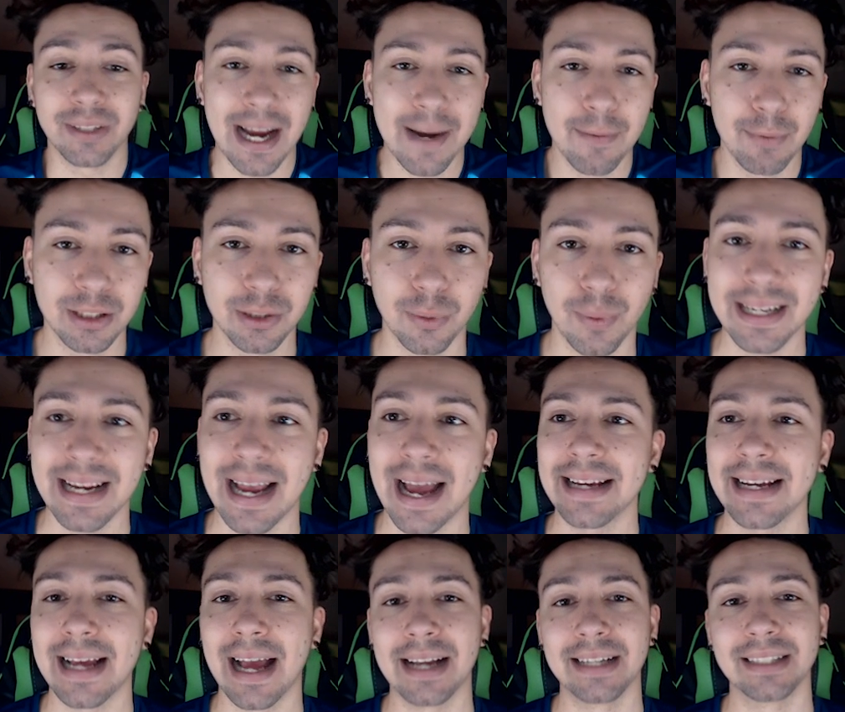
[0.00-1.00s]
game week
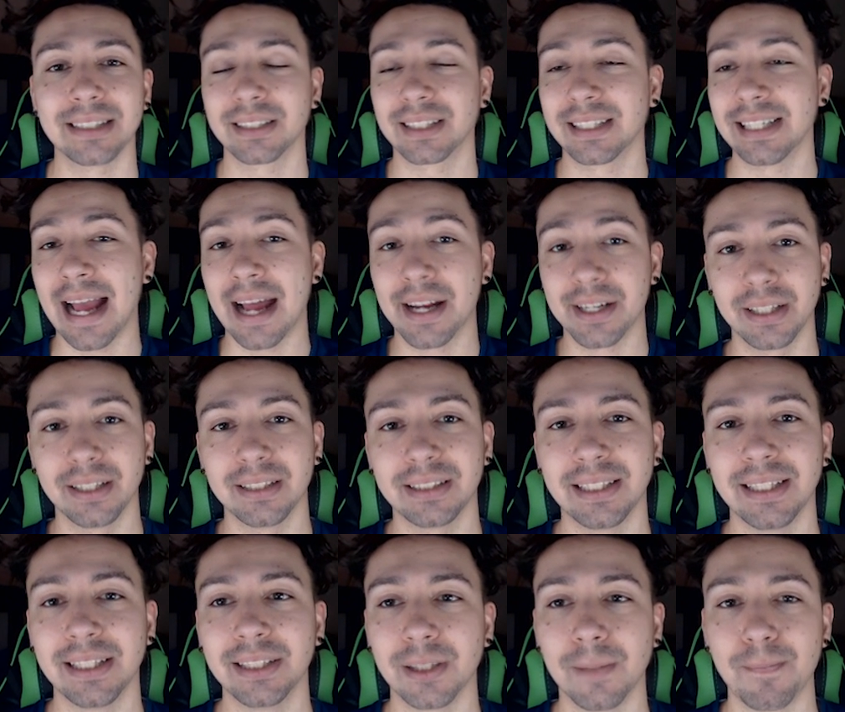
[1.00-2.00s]
28 and the end of the
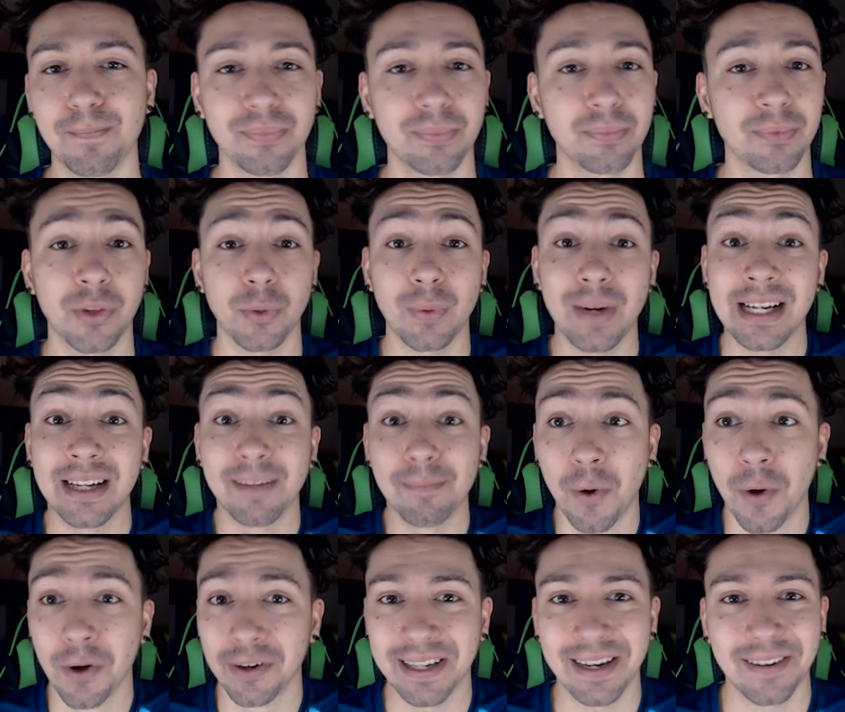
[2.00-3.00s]
season. Three
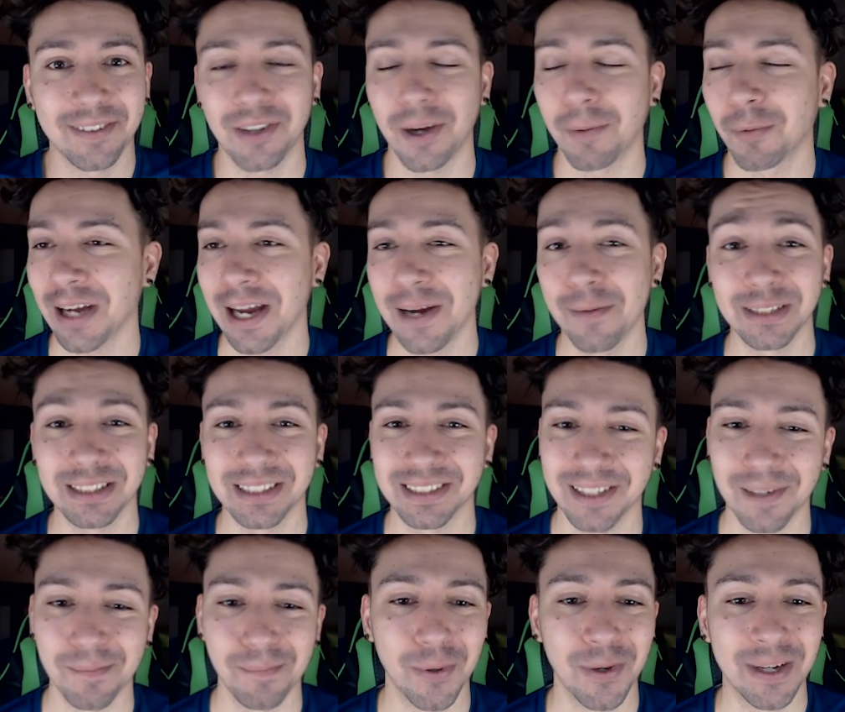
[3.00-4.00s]
more double game weeks
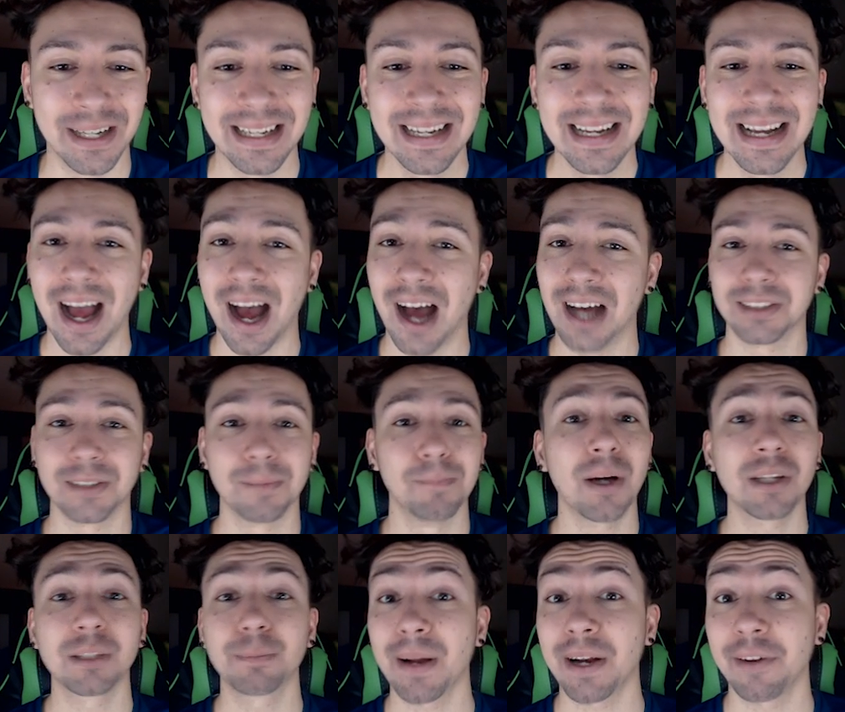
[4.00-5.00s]
at some point.
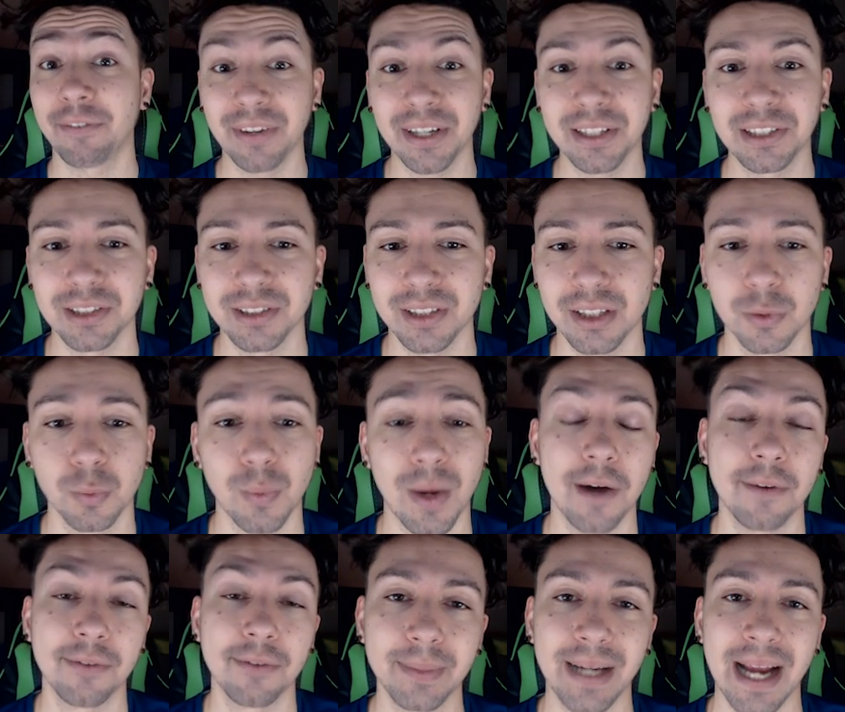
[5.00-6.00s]
Some much better fixtures as
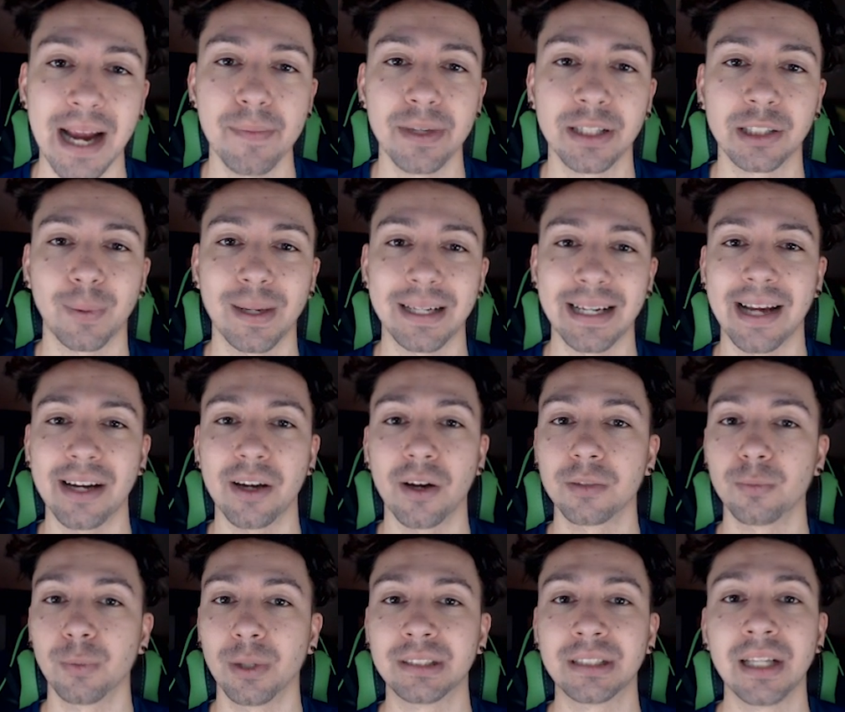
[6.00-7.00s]
from game week 28
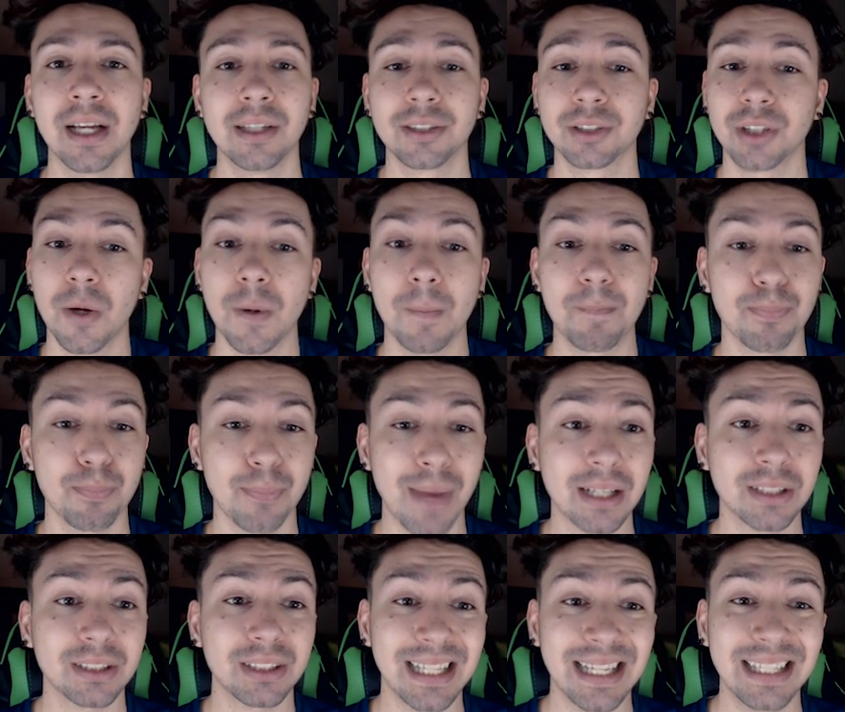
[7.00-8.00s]
onwards. So
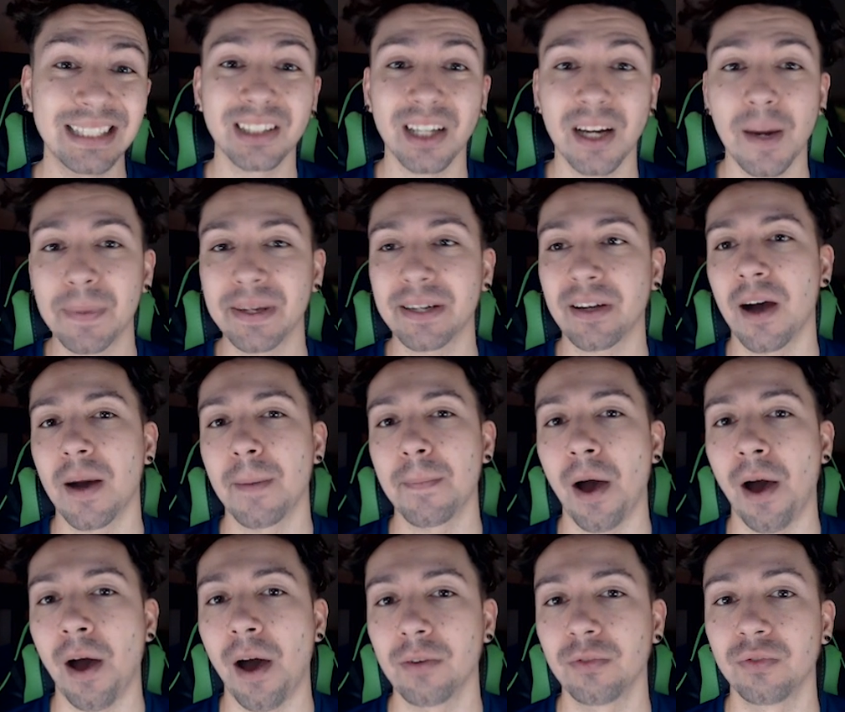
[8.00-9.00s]
Madison is going to
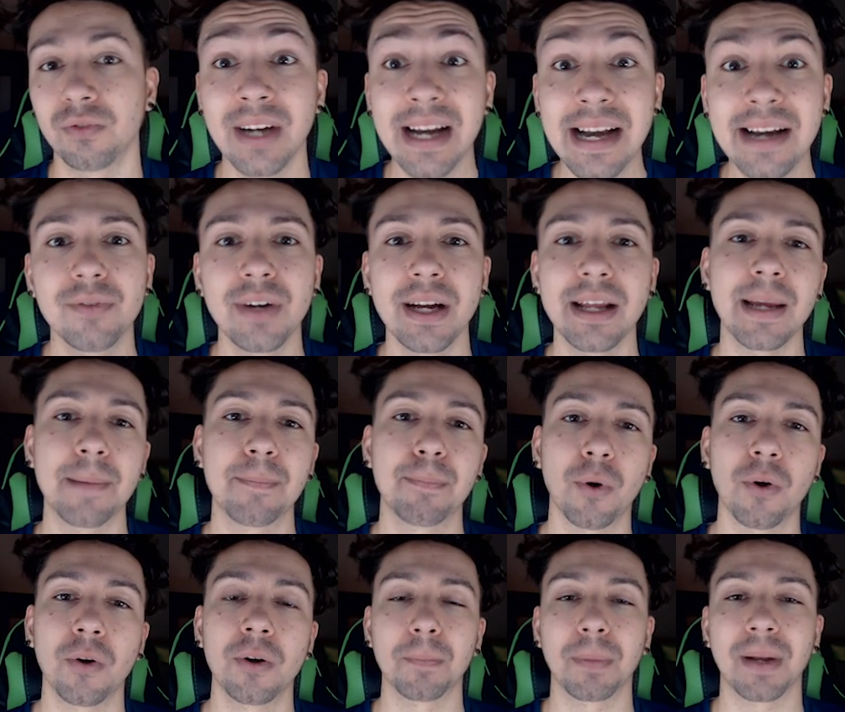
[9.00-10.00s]
become a really, really
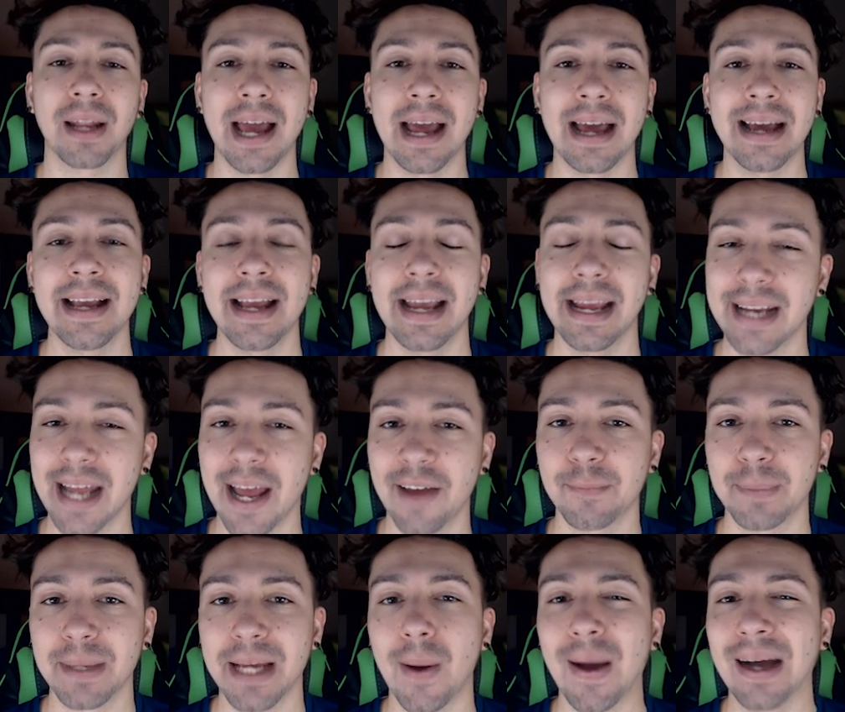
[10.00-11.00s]
important player in
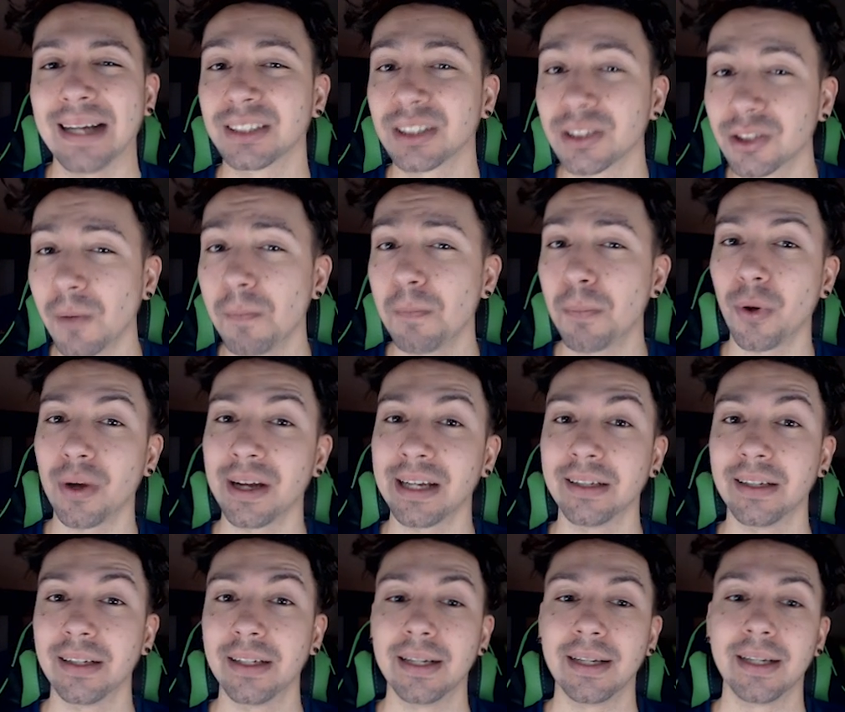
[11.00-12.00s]
FPL at some
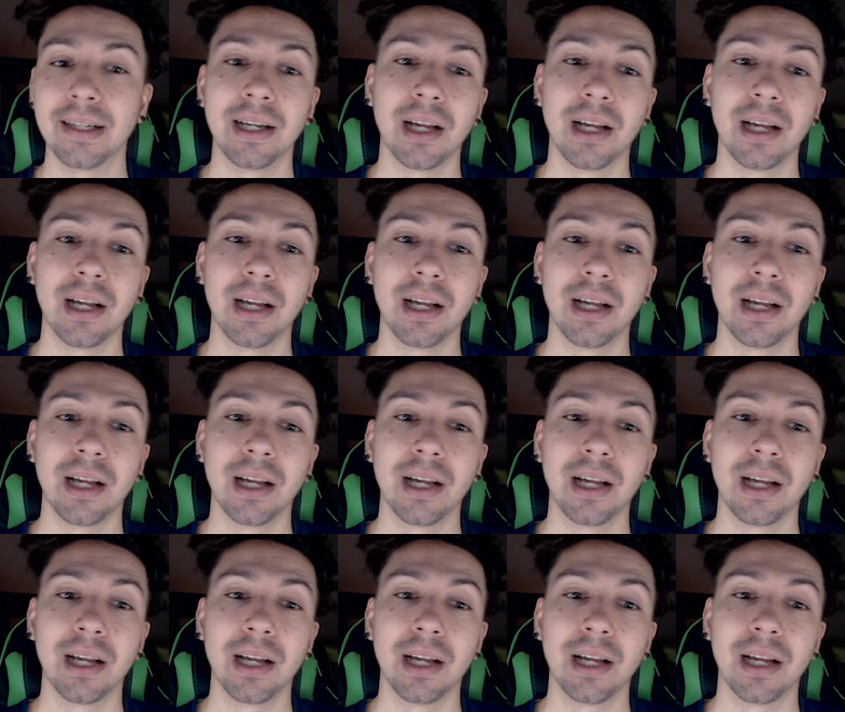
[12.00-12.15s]
point.